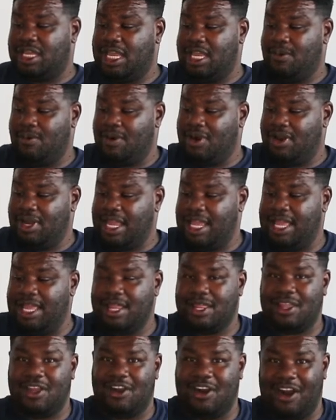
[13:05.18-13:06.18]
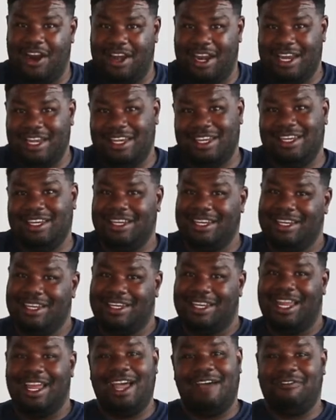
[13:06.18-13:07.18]
the keyword is garden.
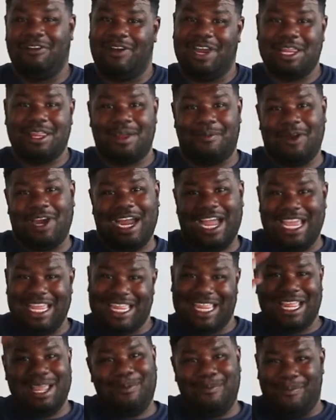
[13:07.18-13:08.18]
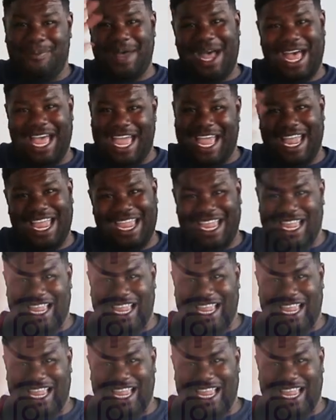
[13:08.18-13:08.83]
Have a great summer, guys. Bye.